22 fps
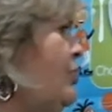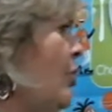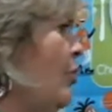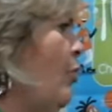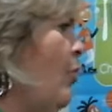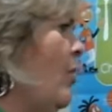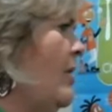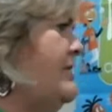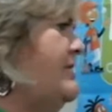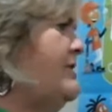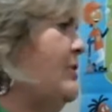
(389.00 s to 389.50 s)

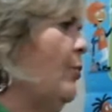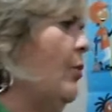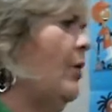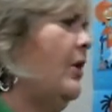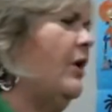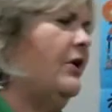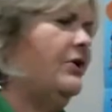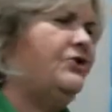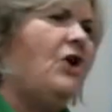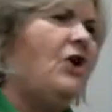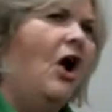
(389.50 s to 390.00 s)
are ones that we're
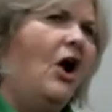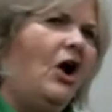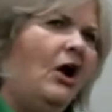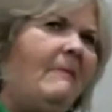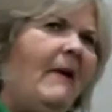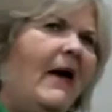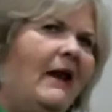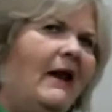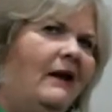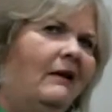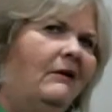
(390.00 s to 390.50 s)
going to talk
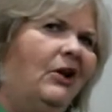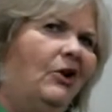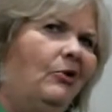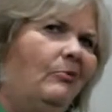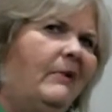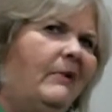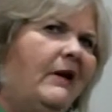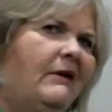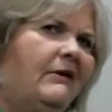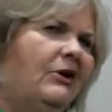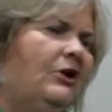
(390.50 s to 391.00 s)
about a little
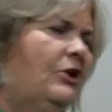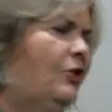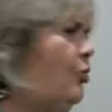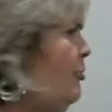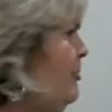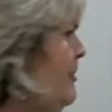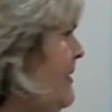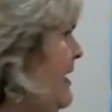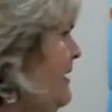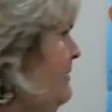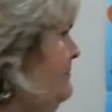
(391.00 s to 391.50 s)
bit in a
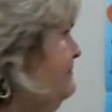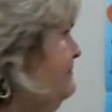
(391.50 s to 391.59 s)
little bit.